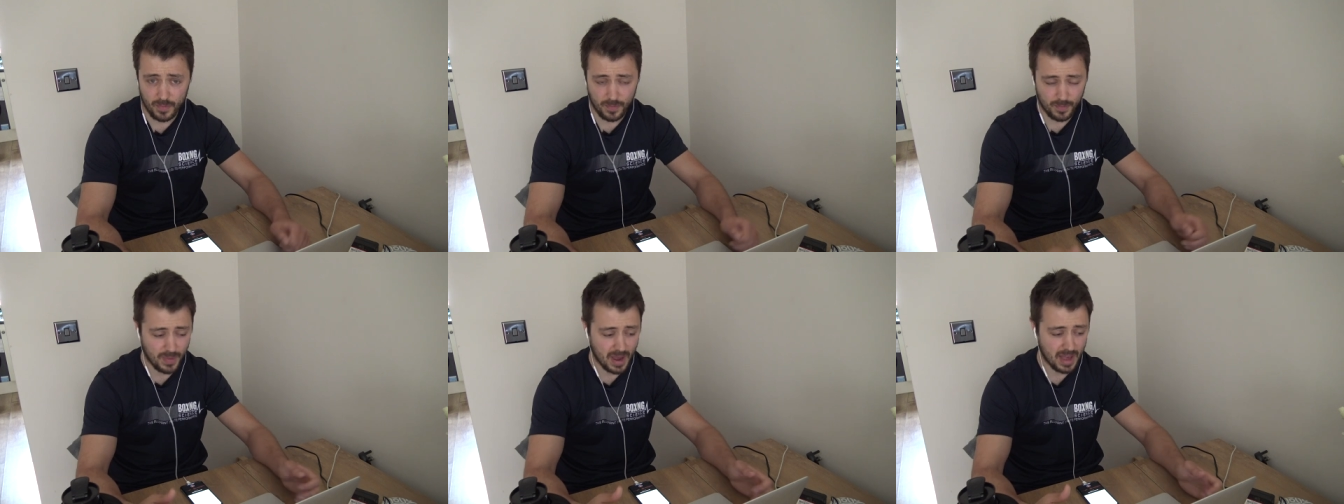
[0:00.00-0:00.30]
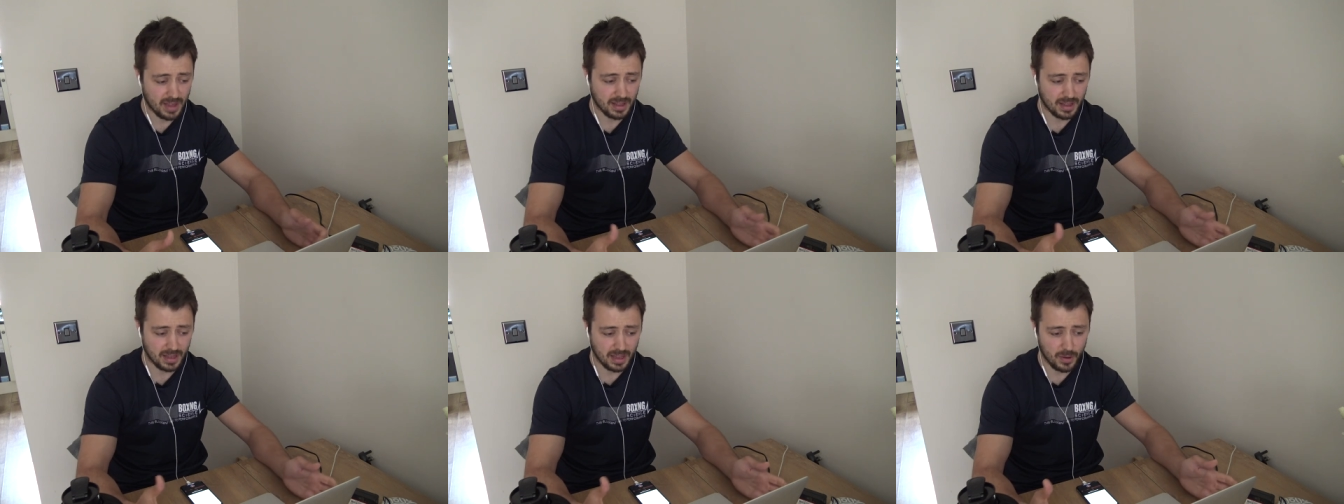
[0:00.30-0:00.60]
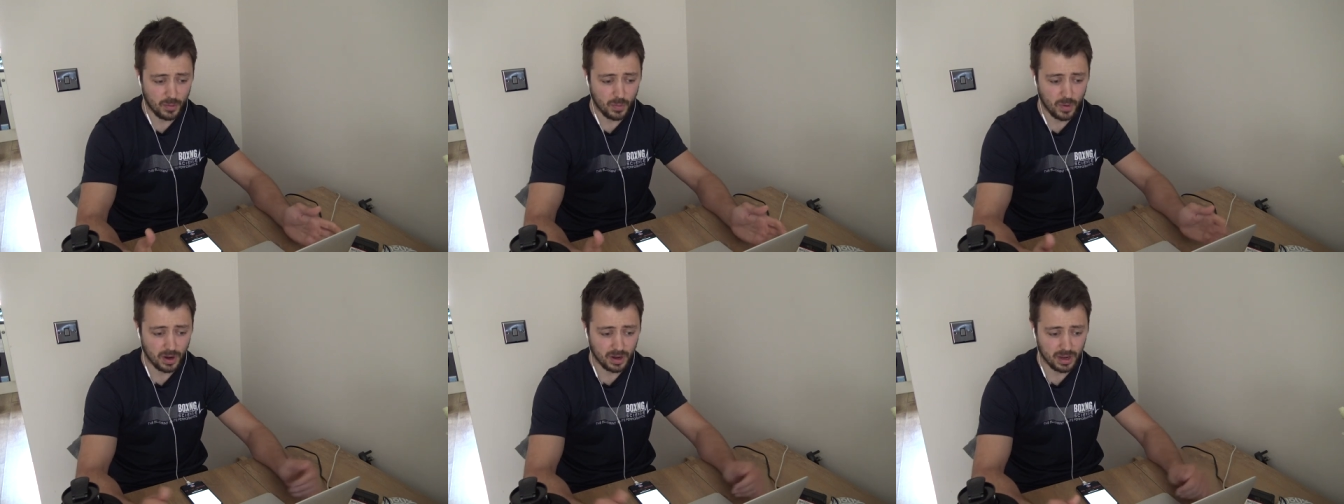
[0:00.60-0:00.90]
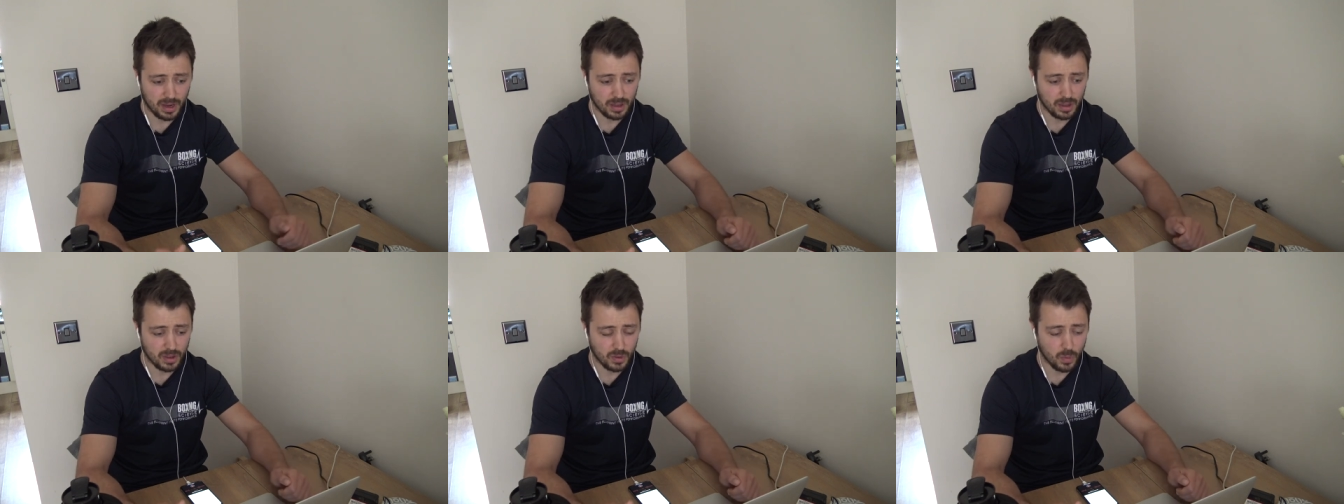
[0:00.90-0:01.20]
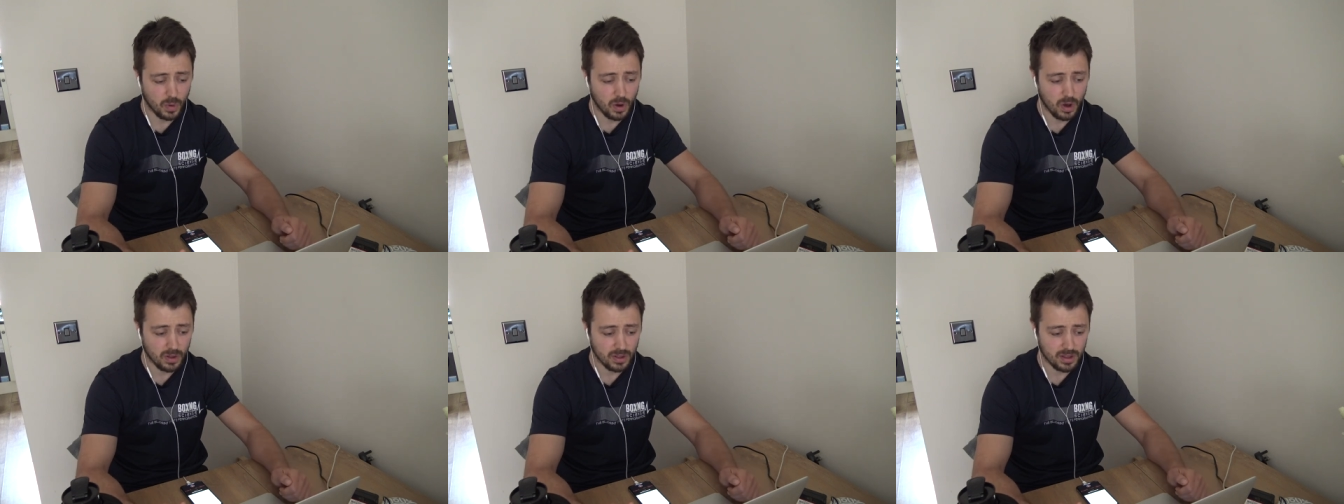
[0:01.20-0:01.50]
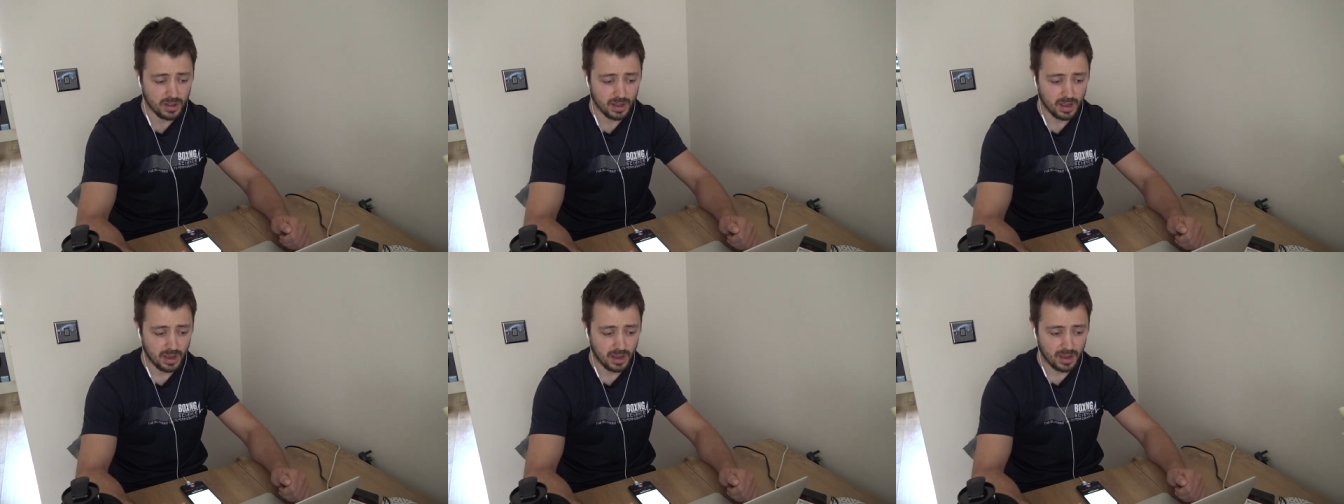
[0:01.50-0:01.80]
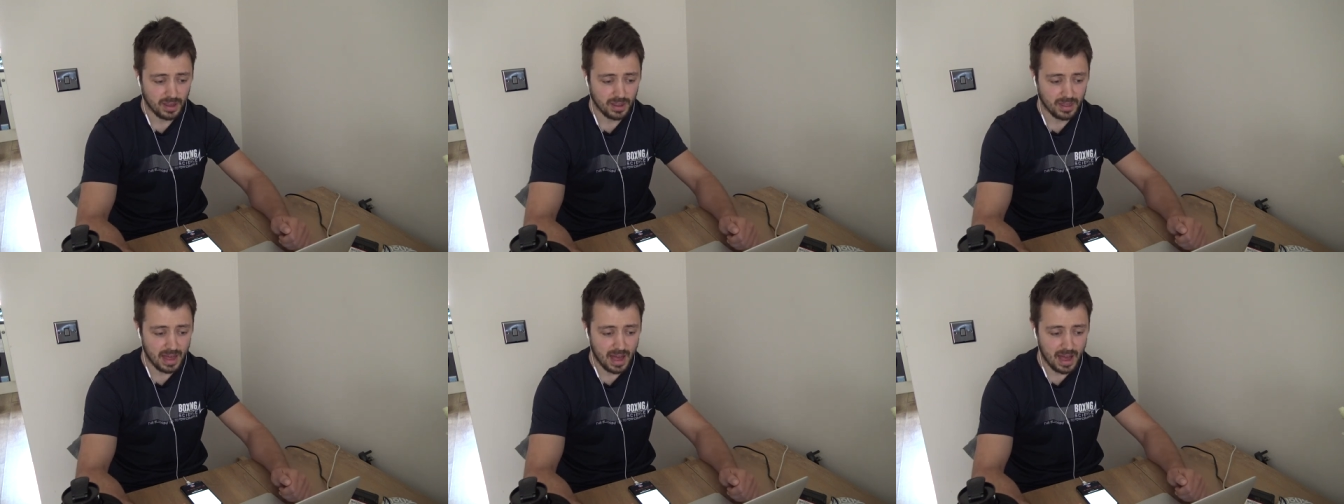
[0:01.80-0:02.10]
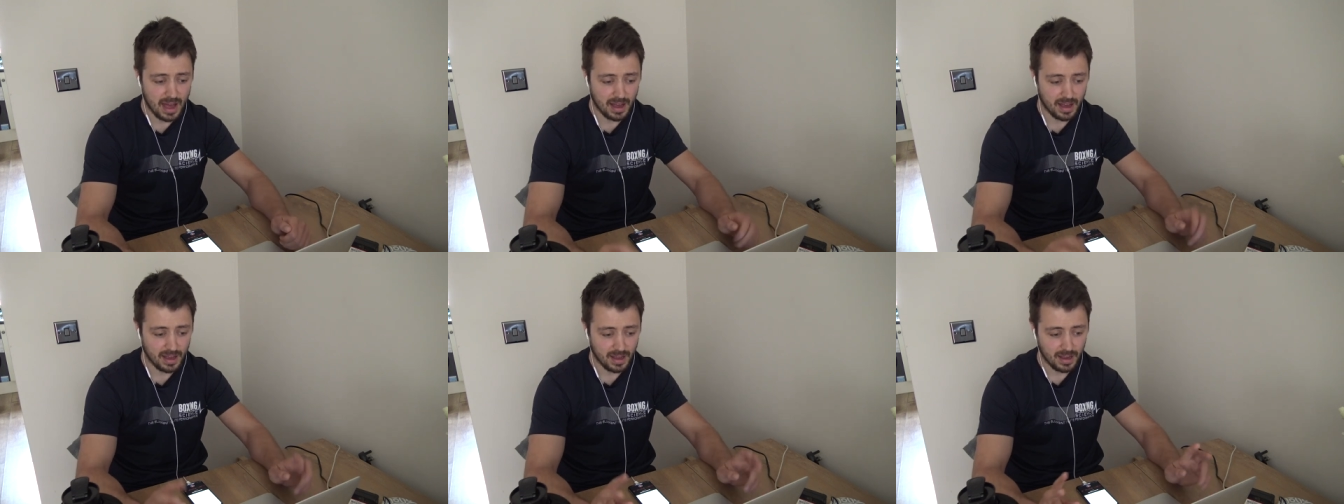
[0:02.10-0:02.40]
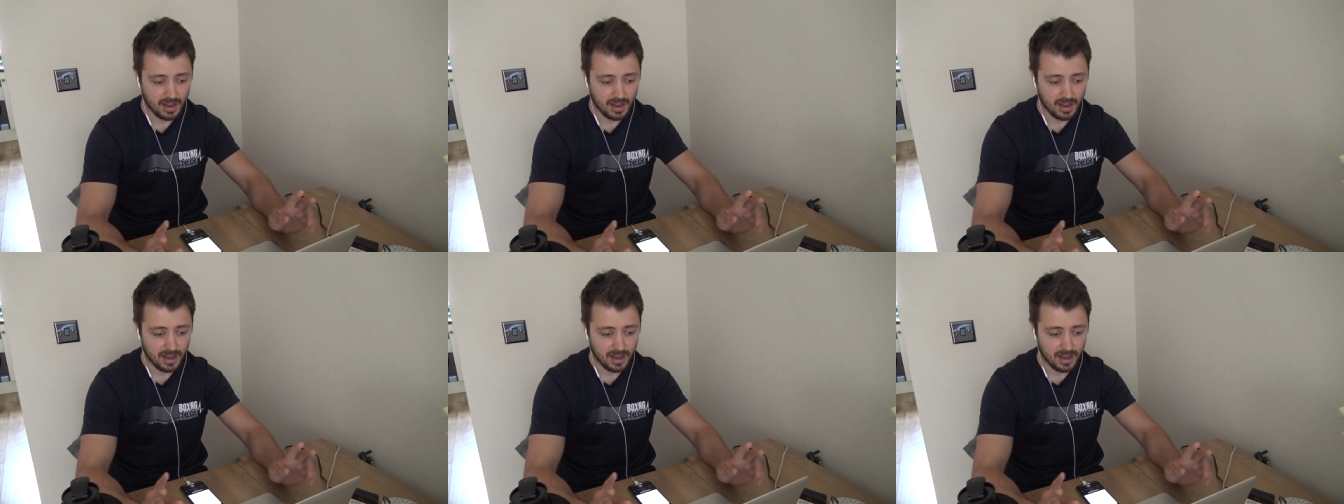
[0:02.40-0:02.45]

basically working towards that